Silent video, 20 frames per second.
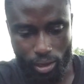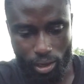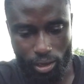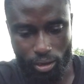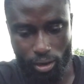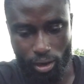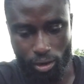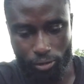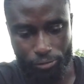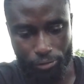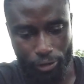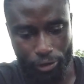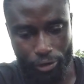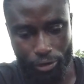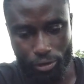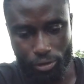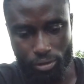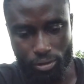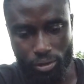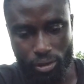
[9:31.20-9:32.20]
you know, for
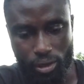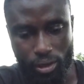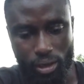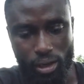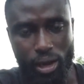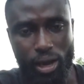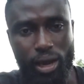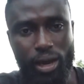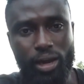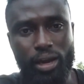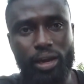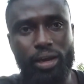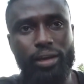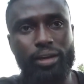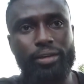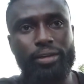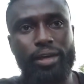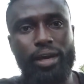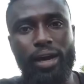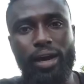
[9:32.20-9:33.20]
you.
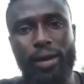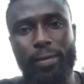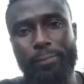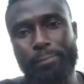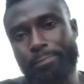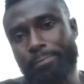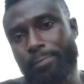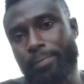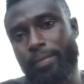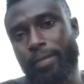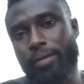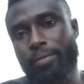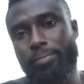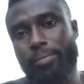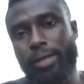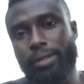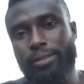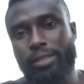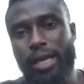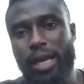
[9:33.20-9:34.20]
And um,
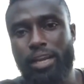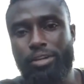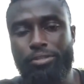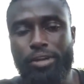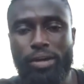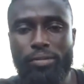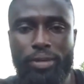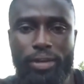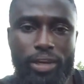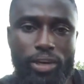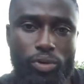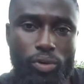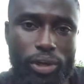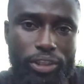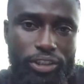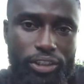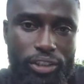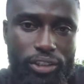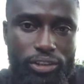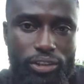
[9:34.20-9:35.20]
basically, if you have any
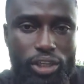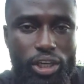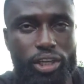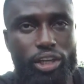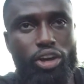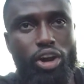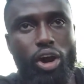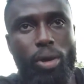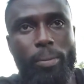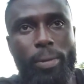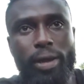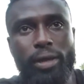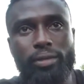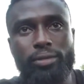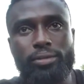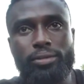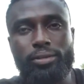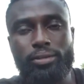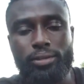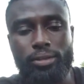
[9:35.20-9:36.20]
questions or any
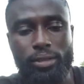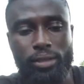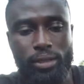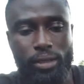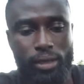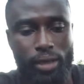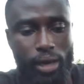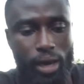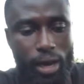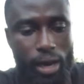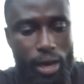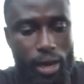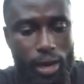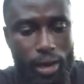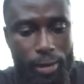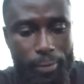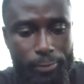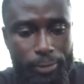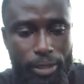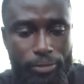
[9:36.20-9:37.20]
comments,
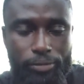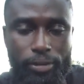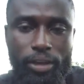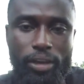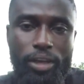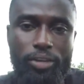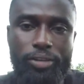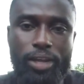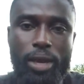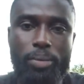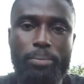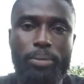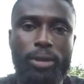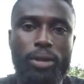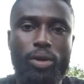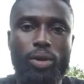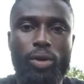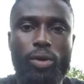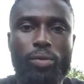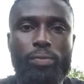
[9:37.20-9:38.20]
um, definitely leave them
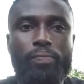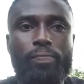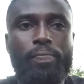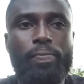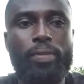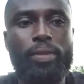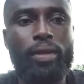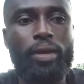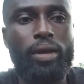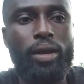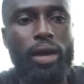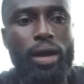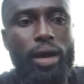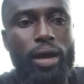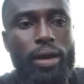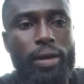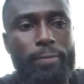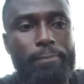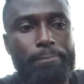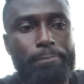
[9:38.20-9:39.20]
below.
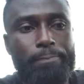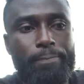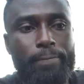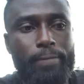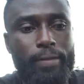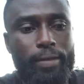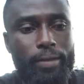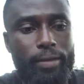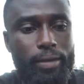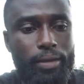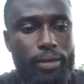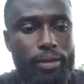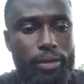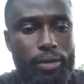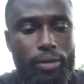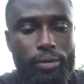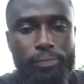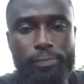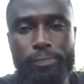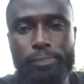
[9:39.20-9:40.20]
Um, you
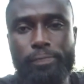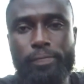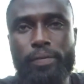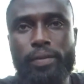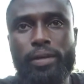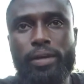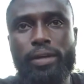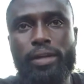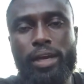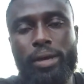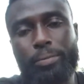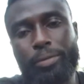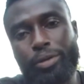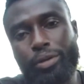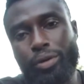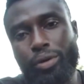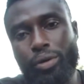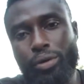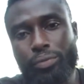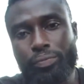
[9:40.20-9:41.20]
know, and let me
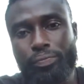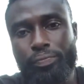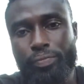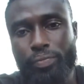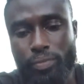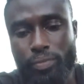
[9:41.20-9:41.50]
know